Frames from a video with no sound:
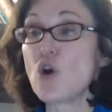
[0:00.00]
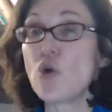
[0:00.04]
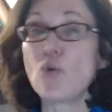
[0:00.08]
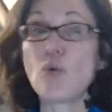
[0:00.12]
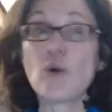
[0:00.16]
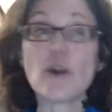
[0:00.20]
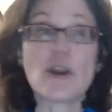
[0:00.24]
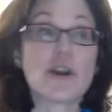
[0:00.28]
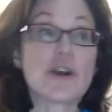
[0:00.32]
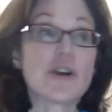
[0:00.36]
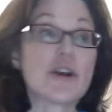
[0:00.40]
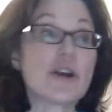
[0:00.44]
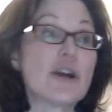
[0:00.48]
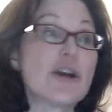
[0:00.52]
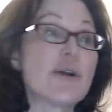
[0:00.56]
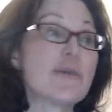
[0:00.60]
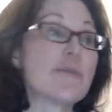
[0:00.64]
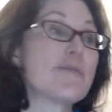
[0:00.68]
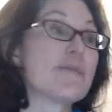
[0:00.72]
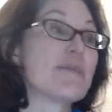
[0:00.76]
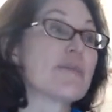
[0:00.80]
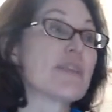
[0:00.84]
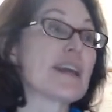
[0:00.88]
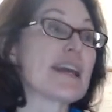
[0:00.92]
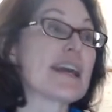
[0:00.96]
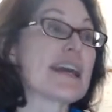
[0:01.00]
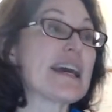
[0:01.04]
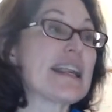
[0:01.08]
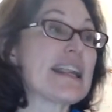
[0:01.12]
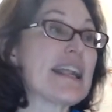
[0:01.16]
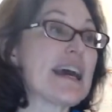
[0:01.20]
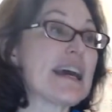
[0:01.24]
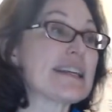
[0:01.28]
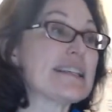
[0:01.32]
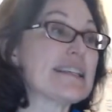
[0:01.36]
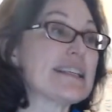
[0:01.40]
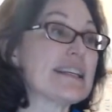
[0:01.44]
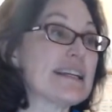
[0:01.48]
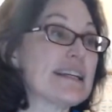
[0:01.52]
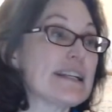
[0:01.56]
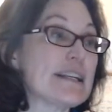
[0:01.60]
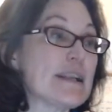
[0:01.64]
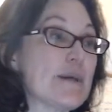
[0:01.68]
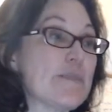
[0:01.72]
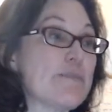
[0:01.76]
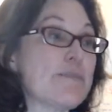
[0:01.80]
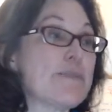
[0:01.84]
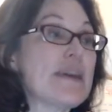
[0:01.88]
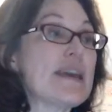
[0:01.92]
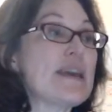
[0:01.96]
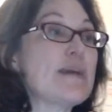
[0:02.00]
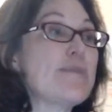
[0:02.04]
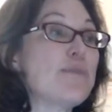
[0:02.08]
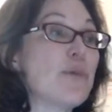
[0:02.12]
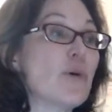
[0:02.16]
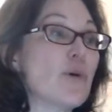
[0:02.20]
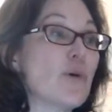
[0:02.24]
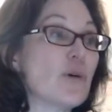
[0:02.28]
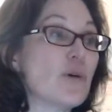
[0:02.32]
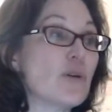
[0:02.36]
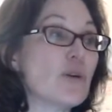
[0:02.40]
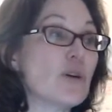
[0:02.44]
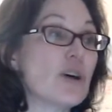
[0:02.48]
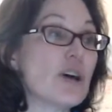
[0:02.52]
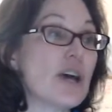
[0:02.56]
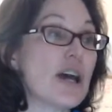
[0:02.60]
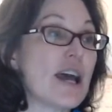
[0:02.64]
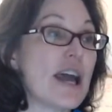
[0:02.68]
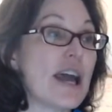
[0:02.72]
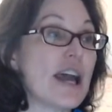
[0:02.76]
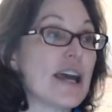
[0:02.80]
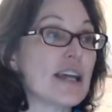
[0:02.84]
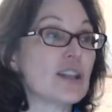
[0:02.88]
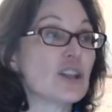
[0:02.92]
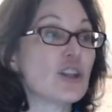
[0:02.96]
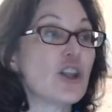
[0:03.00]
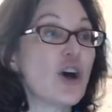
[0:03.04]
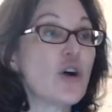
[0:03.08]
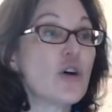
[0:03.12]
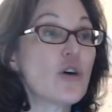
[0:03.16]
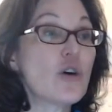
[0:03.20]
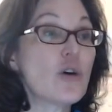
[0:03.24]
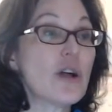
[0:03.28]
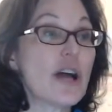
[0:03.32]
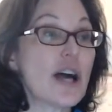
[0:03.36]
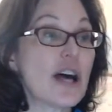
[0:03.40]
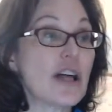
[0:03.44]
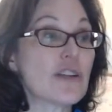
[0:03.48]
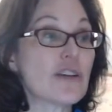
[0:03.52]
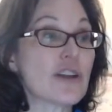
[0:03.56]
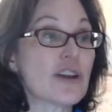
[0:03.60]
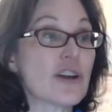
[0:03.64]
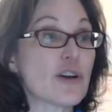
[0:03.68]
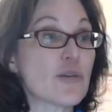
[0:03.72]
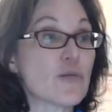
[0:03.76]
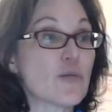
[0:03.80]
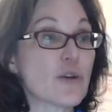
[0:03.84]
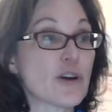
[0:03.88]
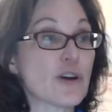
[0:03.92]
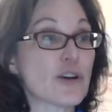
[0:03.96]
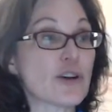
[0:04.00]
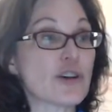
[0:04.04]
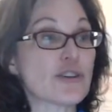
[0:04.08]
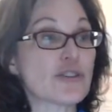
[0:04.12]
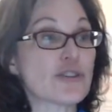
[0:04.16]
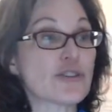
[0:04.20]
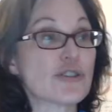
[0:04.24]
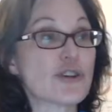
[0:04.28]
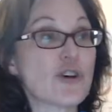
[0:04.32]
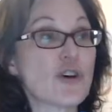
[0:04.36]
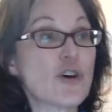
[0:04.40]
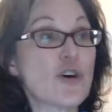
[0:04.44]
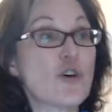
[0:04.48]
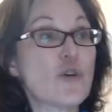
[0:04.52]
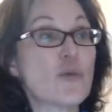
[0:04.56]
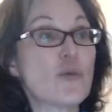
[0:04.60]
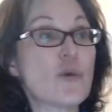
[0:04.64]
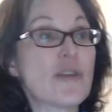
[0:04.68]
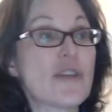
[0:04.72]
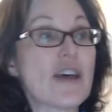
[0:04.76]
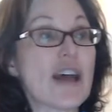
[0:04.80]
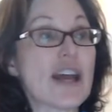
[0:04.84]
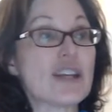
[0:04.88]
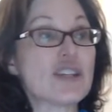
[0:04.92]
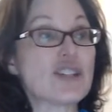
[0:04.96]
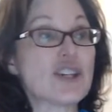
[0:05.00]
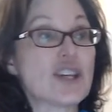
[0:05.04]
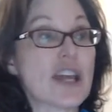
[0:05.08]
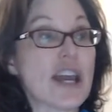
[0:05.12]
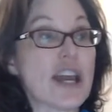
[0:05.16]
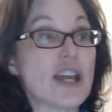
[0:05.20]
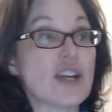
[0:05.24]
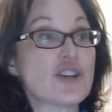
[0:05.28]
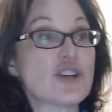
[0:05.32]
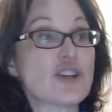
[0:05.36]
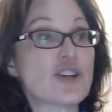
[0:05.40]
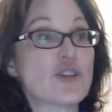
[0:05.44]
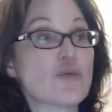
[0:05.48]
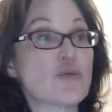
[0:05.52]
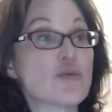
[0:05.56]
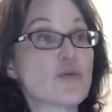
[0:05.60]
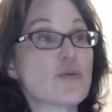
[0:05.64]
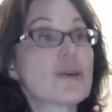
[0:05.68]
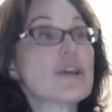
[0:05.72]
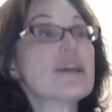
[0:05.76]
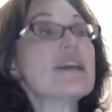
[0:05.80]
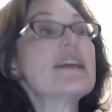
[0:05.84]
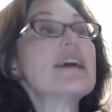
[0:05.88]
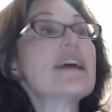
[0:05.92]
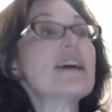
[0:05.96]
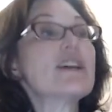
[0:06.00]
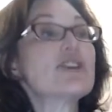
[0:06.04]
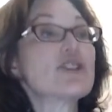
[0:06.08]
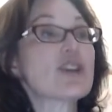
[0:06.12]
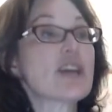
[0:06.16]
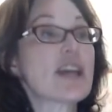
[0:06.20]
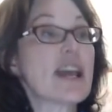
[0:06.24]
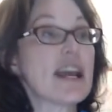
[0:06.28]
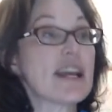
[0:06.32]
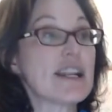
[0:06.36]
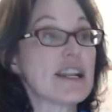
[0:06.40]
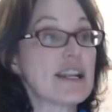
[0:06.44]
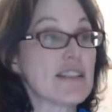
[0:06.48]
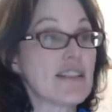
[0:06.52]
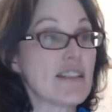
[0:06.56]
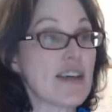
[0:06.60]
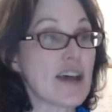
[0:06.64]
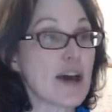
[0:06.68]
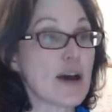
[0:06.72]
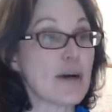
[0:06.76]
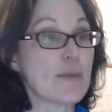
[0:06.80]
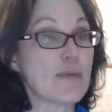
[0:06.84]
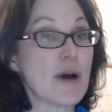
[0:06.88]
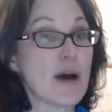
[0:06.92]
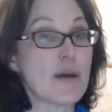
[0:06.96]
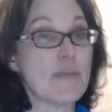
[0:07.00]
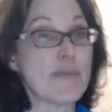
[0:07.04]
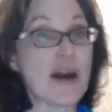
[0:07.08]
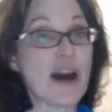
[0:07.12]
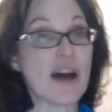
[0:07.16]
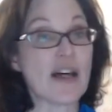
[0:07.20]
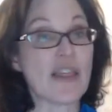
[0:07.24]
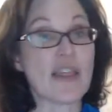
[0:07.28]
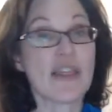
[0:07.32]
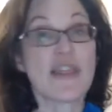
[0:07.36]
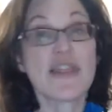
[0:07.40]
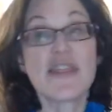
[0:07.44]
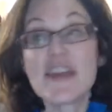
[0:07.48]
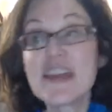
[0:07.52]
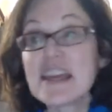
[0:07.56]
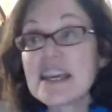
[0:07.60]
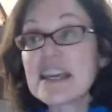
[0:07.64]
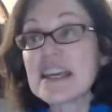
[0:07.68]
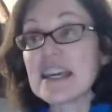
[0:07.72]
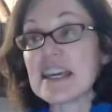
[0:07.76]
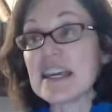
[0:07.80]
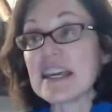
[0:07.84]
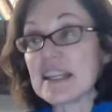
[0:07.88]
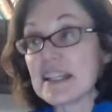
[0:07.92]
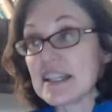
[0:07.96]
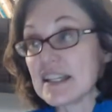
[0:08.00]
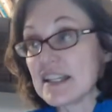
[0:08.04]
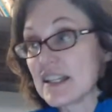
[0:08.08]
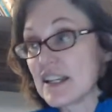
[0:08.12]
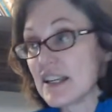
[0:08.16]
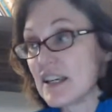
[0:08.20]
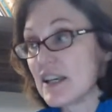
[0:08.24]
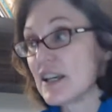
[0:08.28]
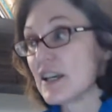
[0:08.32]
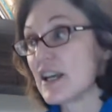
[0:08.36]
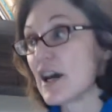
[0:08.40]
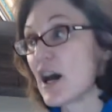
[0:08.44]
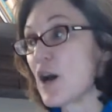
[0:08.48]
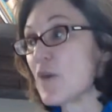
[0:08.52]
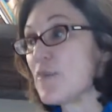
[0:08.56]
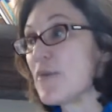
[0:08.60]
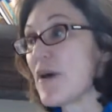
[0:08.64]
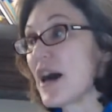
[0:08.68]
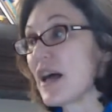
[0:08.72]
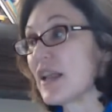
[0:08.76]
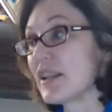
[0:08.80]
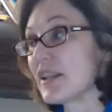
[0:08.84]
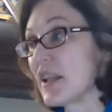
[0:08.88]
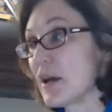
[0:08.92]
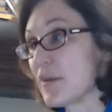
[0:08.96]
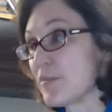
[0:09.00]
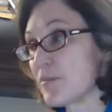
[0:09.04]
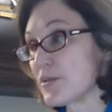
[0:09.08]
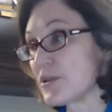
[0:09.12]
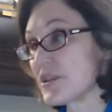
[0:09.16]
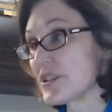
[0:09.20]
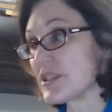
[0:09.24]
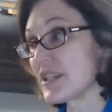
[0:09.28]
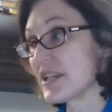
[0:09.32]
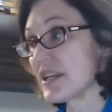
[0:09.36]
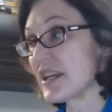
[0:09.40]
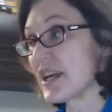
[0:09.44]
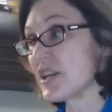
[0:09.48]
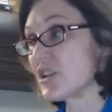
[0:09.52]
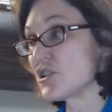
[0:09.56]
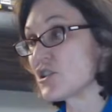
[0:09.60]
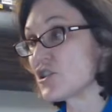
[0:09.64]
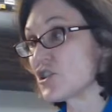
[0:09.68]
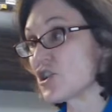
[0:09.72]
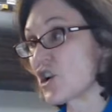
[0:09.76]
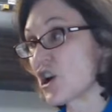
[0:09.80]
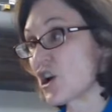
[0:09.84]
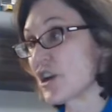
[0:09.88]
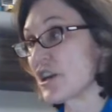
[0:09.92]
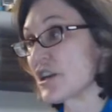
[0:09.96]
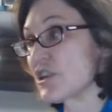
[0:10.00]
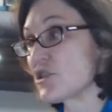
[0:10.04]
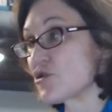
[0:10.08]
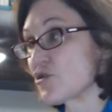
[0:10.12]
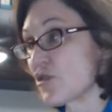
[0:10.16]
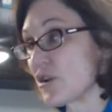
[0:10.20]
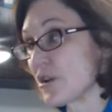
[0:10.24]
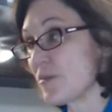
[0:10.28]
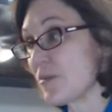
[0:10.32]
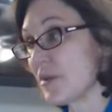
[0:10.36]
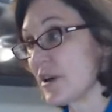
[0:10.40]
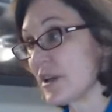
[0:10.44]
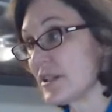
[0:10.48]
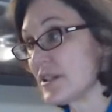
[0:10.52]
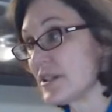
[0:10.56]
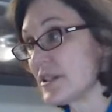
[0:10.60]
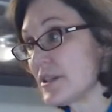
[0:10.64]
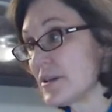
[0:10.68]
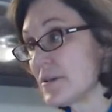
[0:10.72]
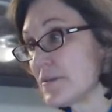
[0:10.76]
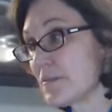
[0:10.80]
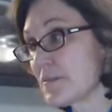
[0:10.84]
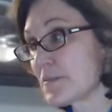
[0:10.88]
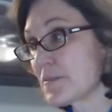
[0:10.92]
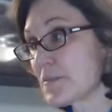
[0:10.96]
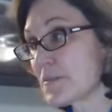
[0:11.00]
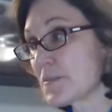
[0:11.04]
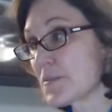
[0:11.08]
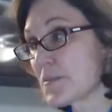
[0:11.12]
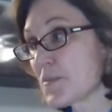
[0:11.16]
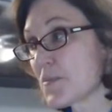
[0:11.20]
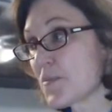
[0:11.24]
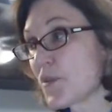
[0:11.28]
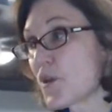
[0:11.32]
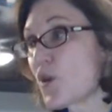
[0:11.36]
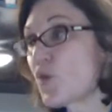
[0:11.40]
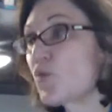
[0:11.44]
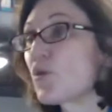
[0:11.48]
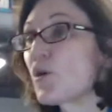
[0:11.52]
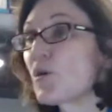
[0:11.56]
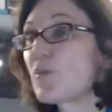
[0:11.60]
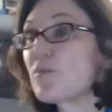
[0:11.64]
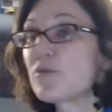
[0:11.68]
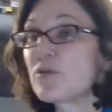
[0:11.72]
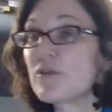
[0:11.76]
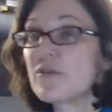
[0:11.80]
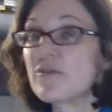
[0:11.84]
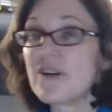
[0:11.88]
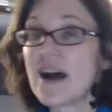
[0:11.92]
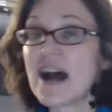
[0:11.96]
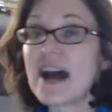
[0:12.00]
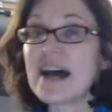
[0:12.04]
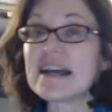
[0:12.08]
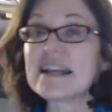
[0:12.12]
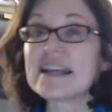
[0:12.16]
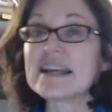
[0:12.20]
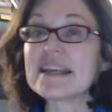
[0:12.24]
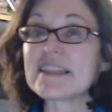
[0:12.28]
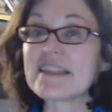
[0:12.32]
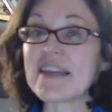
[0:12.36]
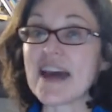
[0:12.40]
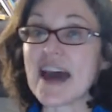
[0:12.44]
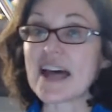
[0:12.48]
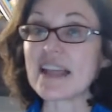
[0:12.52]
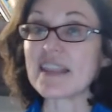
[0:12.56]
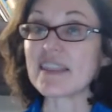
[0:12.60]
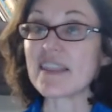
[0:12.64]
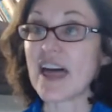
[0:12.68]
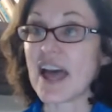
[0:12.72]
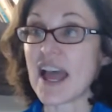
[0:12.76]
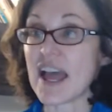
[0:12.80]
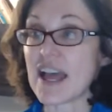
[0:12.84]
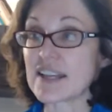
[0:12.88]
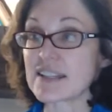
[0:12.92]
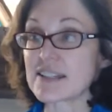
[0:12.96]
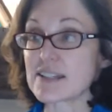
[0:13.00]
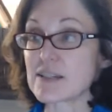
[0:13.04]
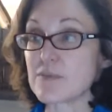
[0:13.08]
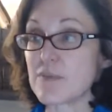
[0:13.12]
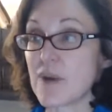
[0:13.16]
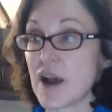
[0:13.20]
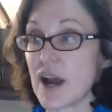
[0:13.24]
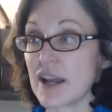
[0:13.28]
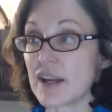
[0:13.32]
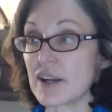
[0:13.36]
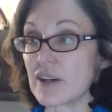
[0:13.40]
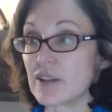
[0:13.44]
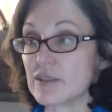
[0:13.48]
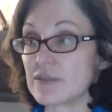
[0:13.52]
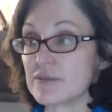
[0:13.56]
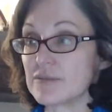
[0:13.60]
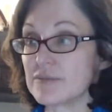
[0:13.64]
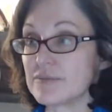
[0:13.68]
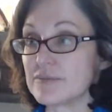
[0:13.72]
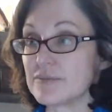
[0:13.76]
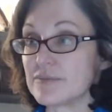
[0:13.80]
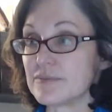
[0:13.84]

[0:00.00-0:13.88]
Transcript: We're connecting people and local healthcare workers with education, re-educating them about thinking about leprosy and starting treatment. We're providing that last mile.